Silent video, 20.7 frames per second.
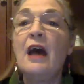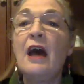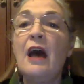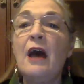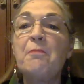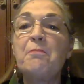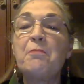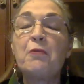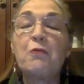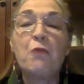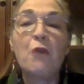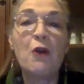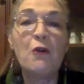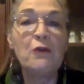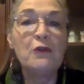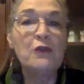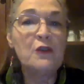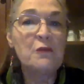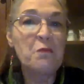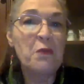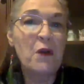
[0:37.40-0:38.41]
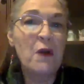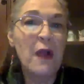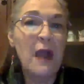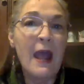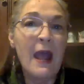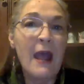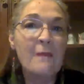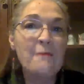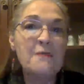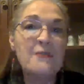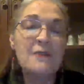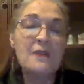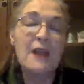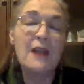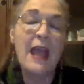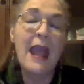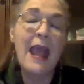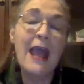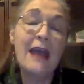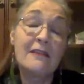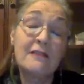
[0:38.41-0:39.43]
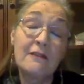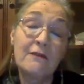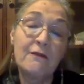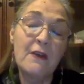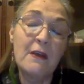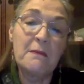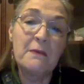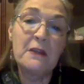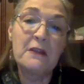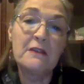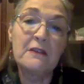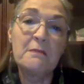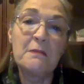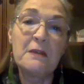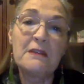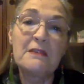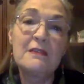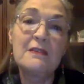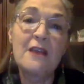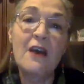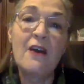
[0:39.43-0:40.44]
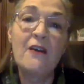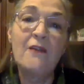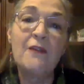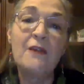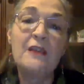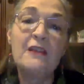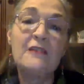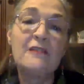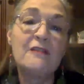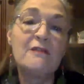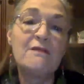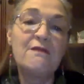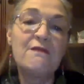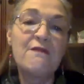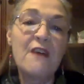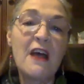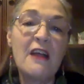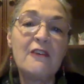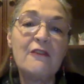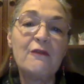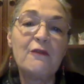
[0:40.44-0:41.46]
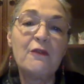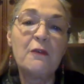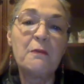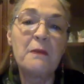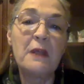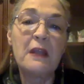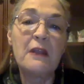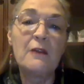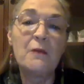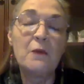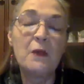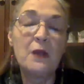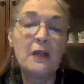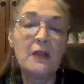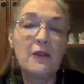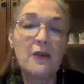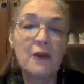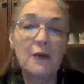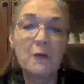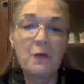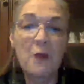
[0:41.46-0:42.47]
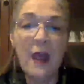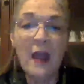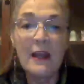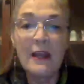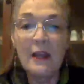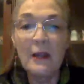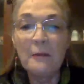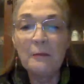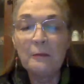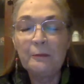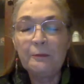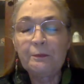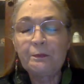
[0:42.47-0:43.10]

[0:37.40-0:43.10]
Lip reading: approach, perhaps. And as a feminist myself, it's fun for me to read her writing.